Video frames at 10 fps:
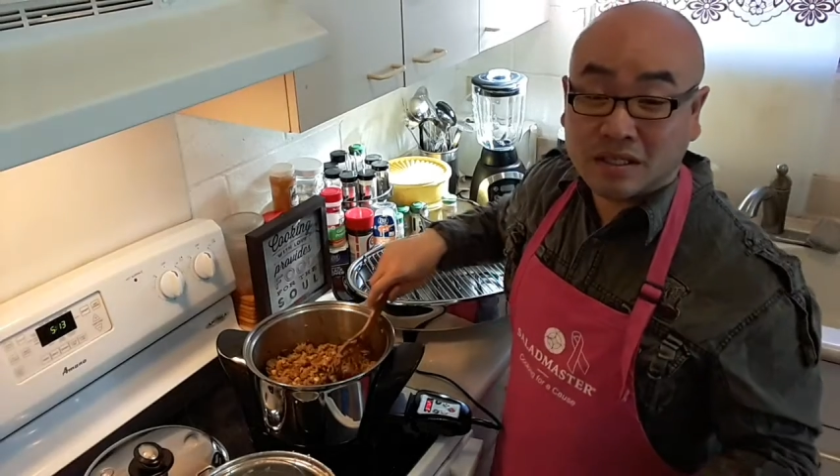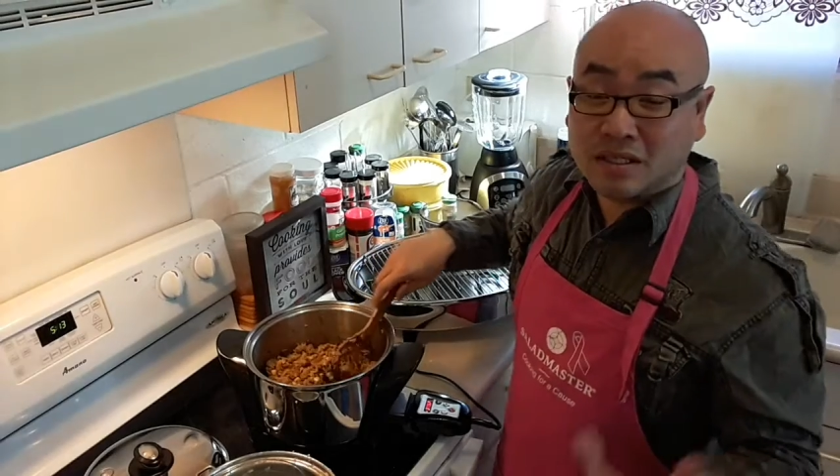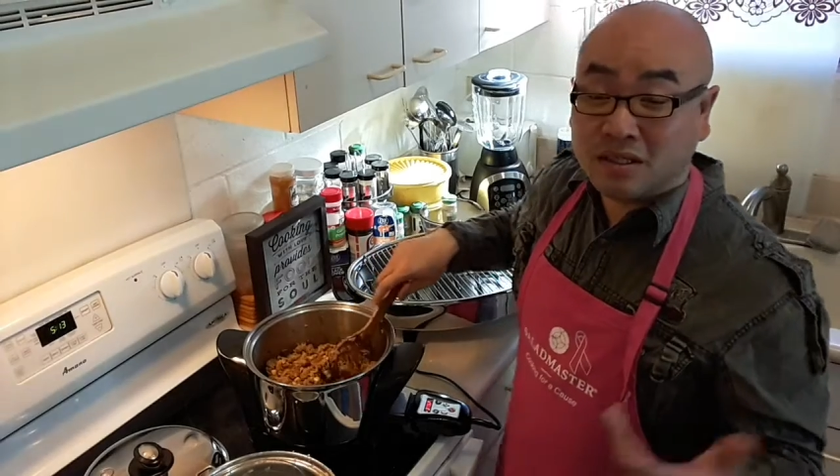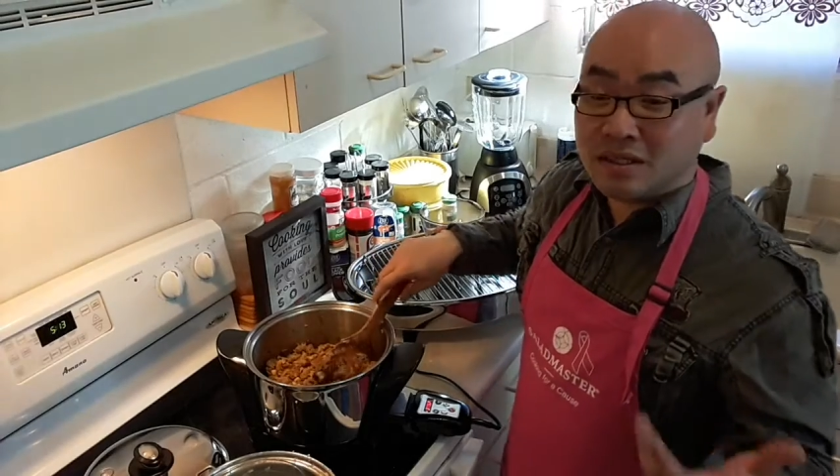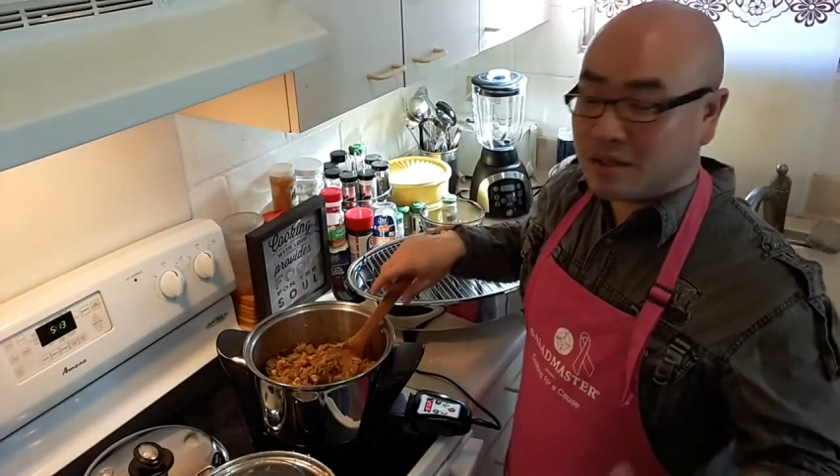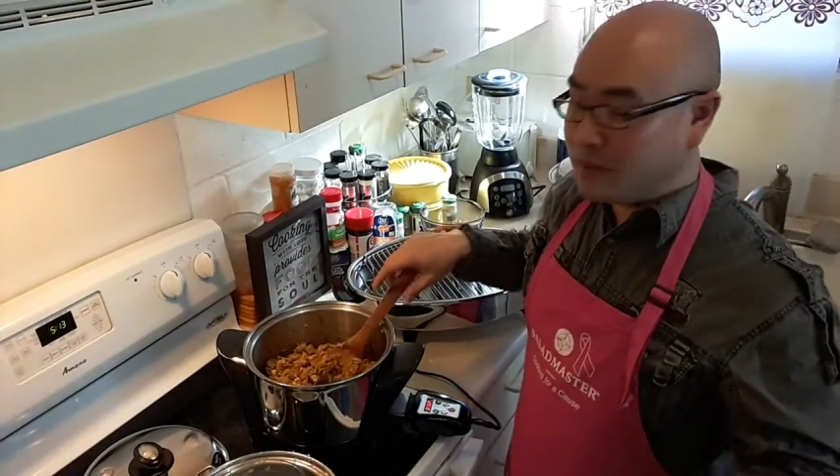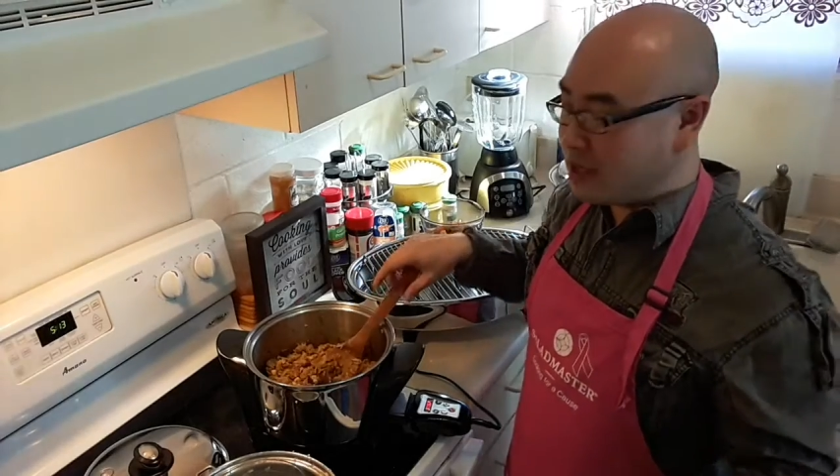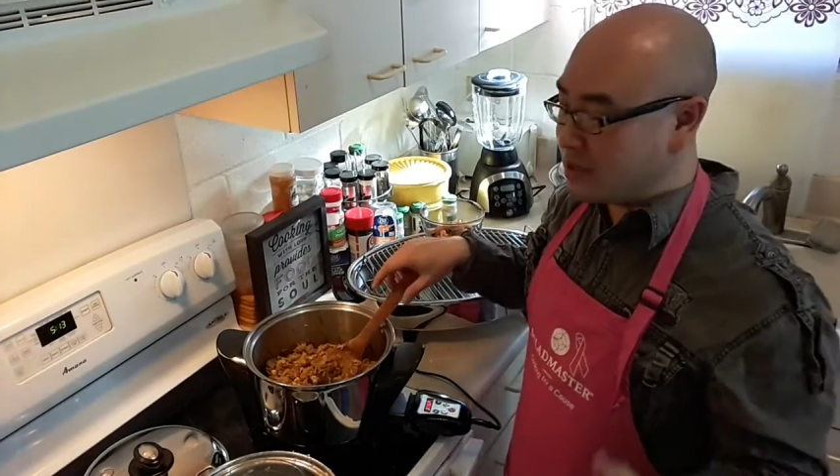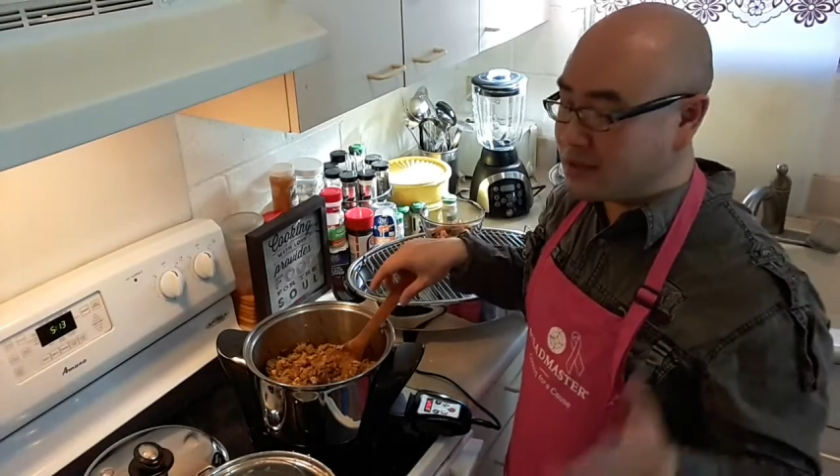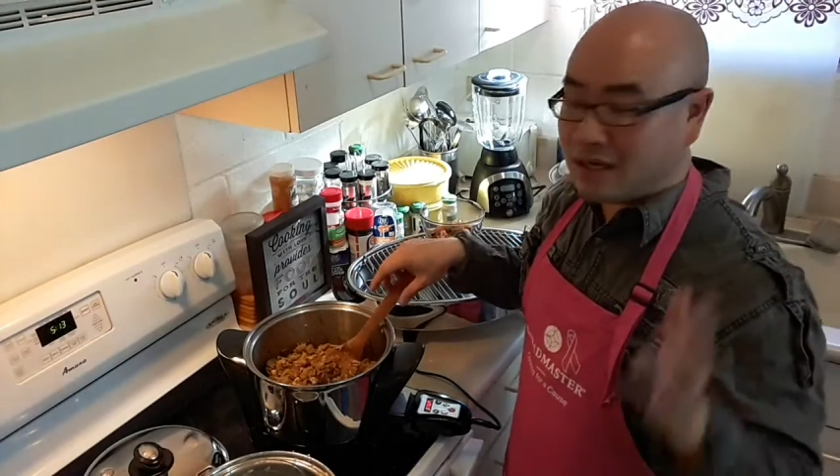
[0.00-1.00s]
and cooking up
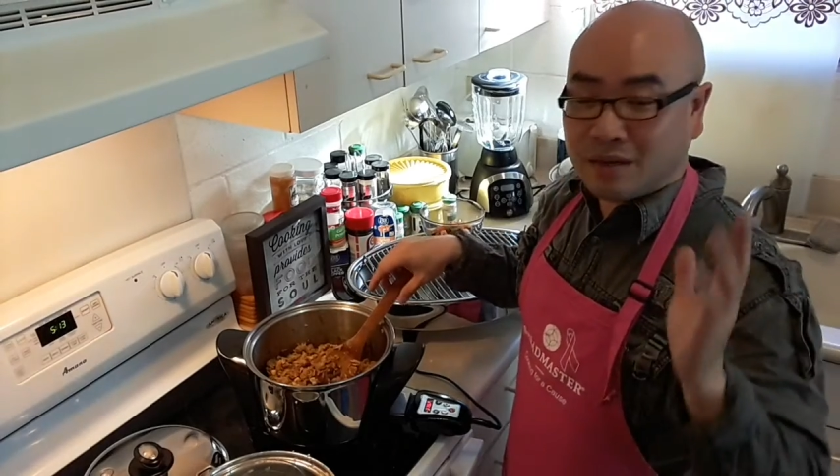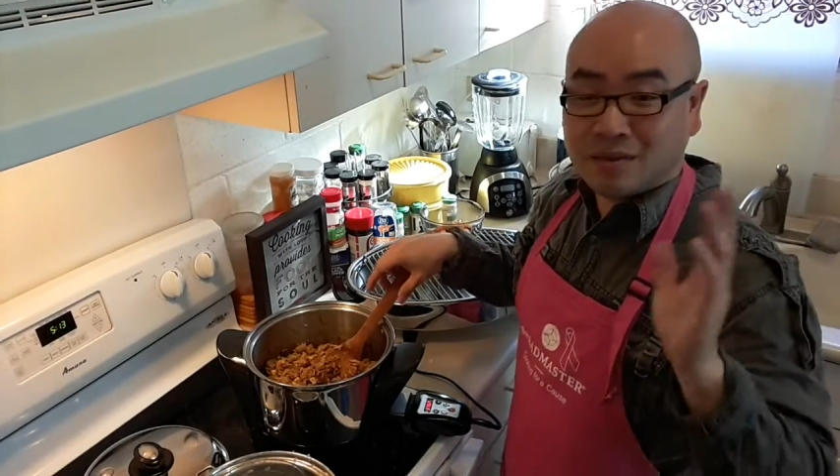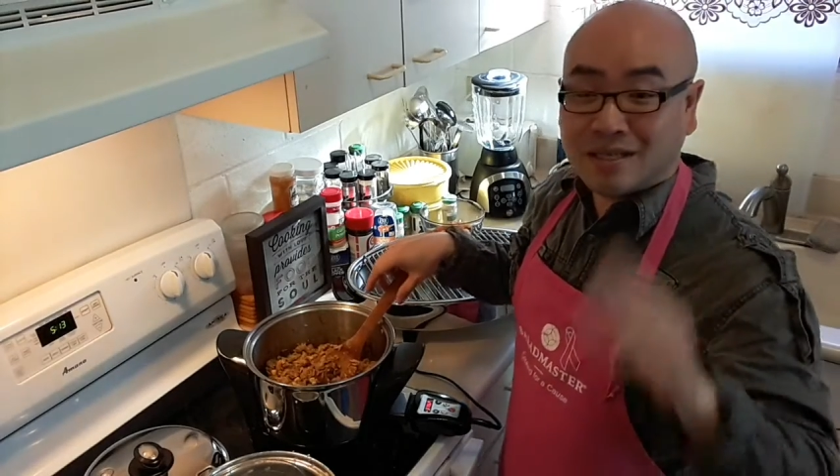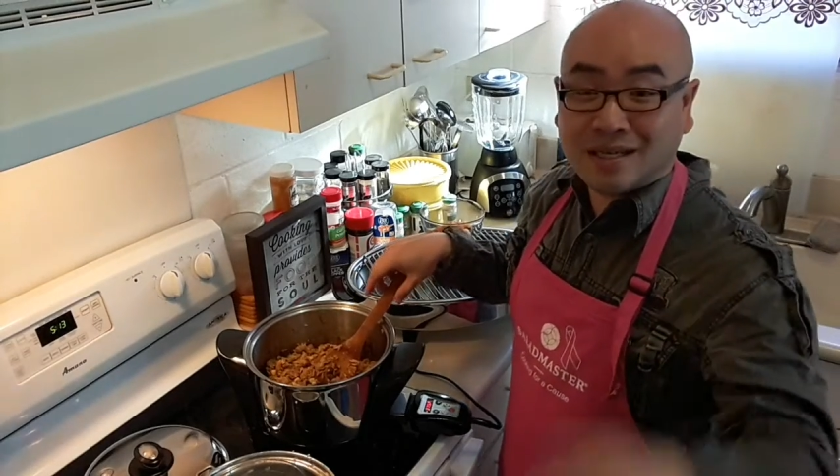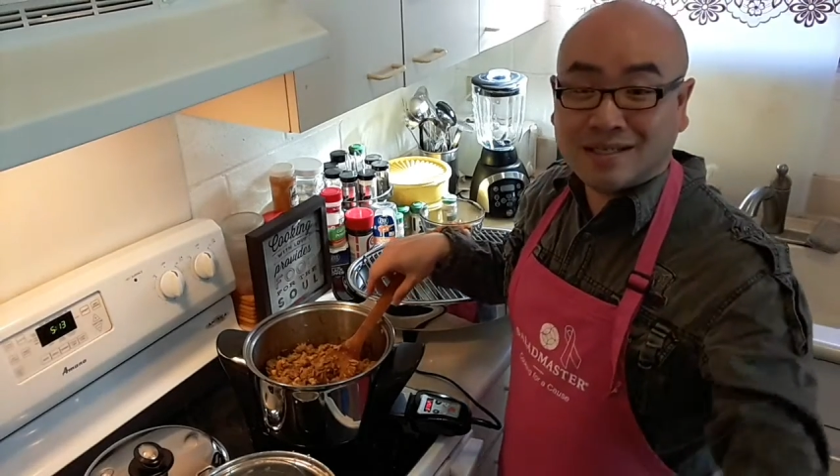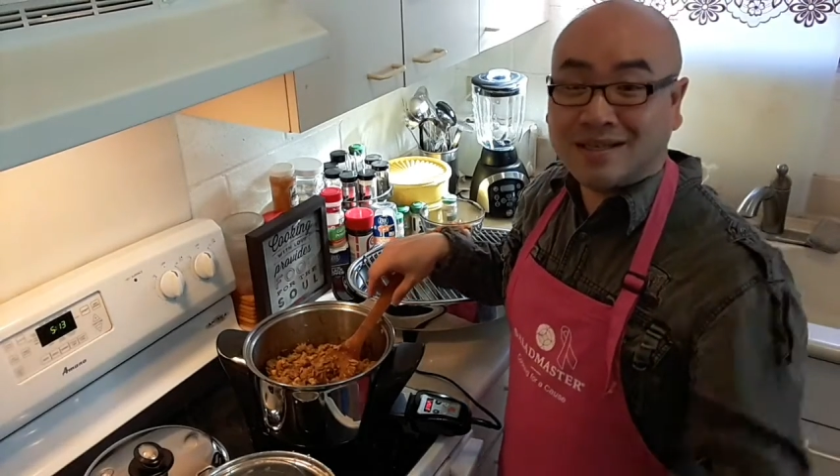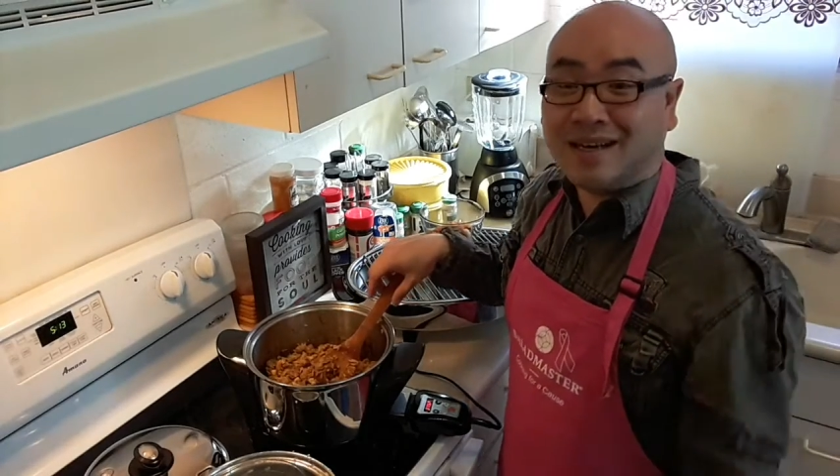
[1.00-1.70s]
because today was actually